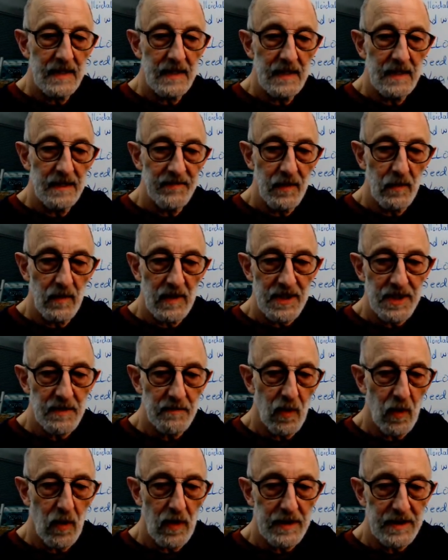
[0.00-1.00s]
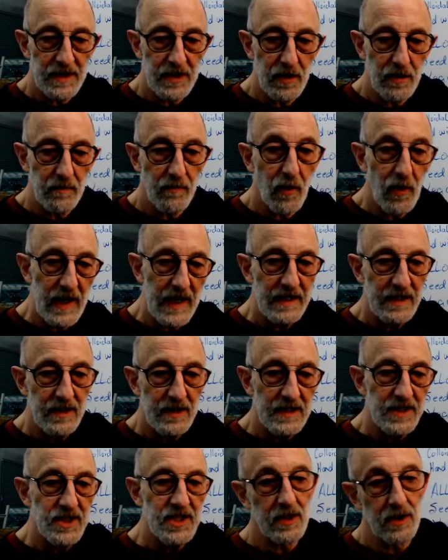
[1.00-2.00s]
If you want to support your brain, you get
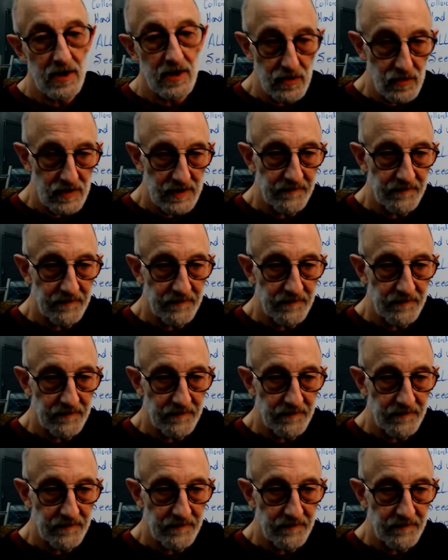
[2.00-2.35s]
seralutin.